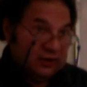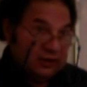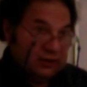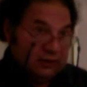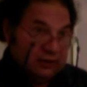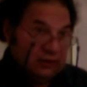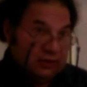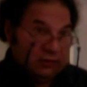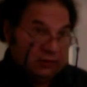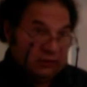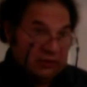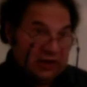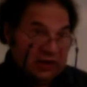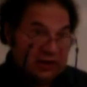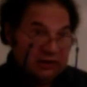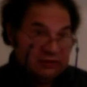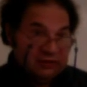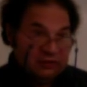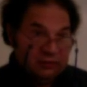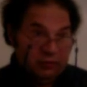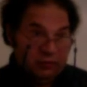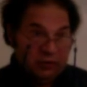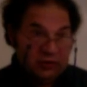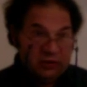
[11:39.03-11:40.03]
Okay, you're
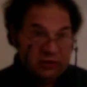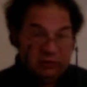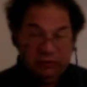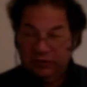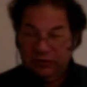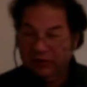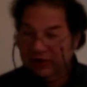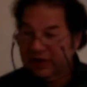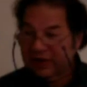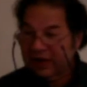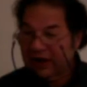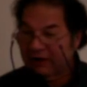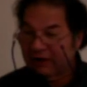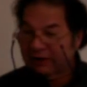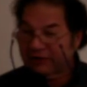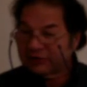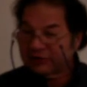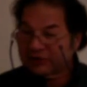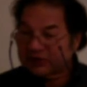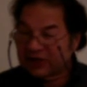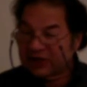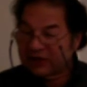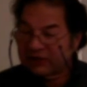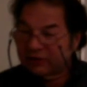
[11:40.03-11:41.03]
working with a character
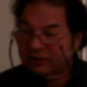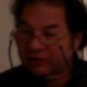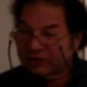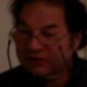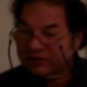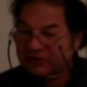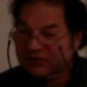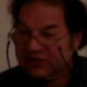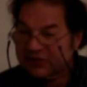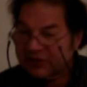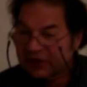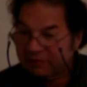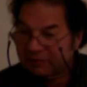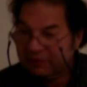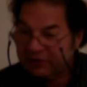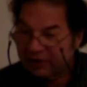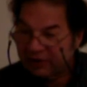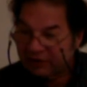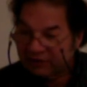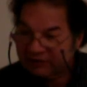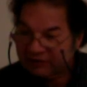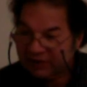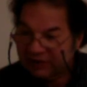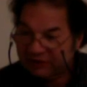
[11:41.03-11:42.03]
set, and you can see up here
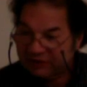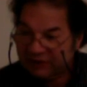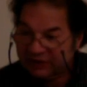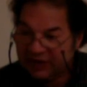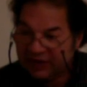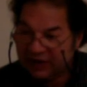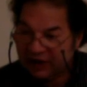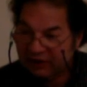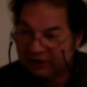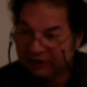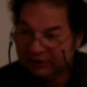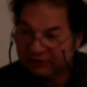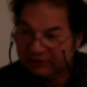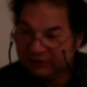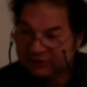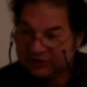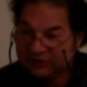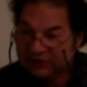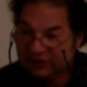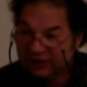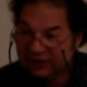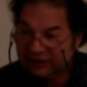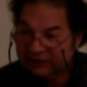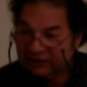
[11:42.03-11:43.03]
I've got the character
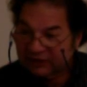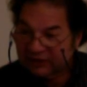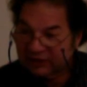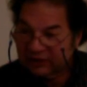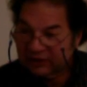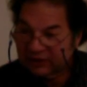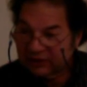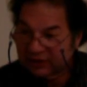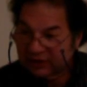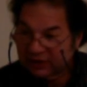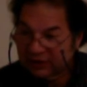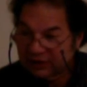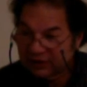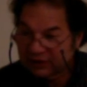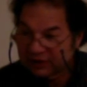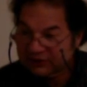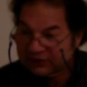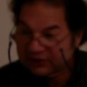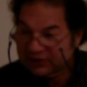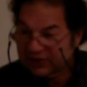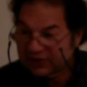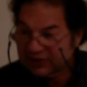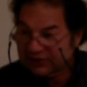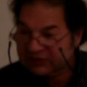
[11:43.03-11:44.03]
selected, so
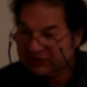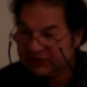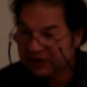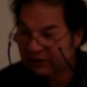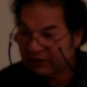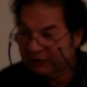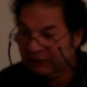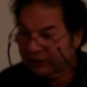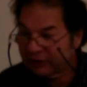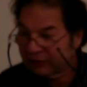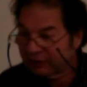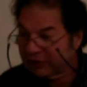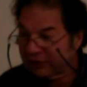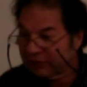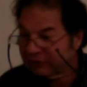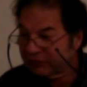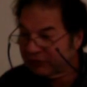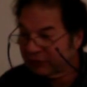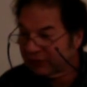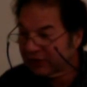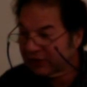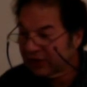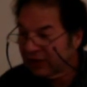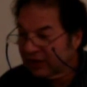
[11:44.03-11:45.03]
that's how I know what I'm doing.
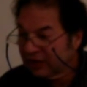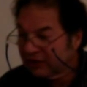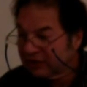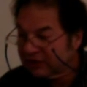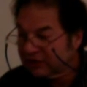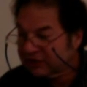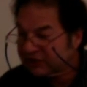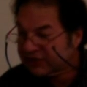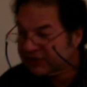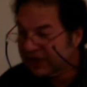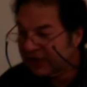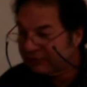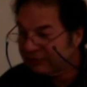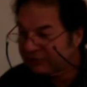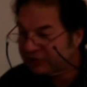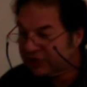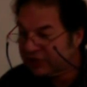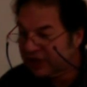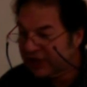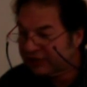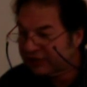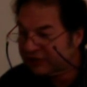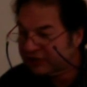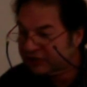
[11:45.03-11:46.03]
The same
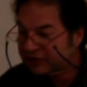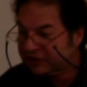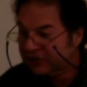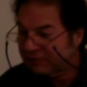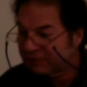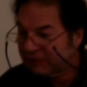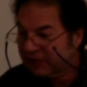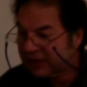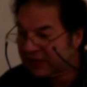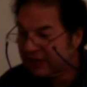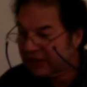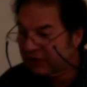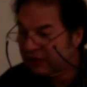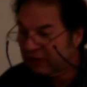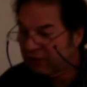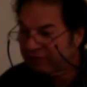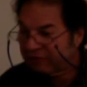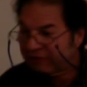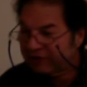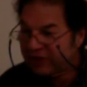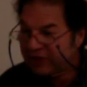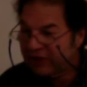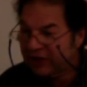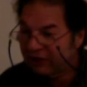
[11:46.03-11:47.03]
changes I'm making over
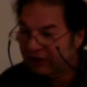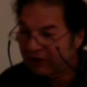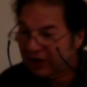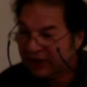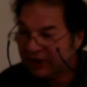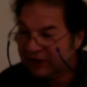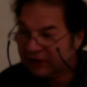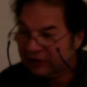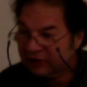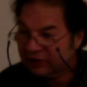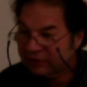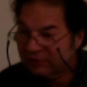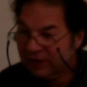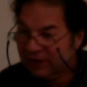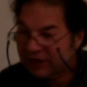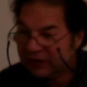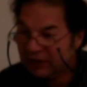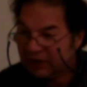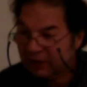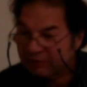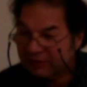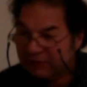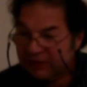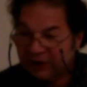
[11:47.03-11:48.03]
here I could make
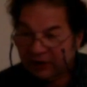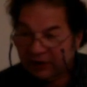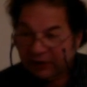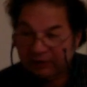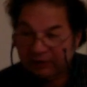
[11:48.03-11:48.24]
up here.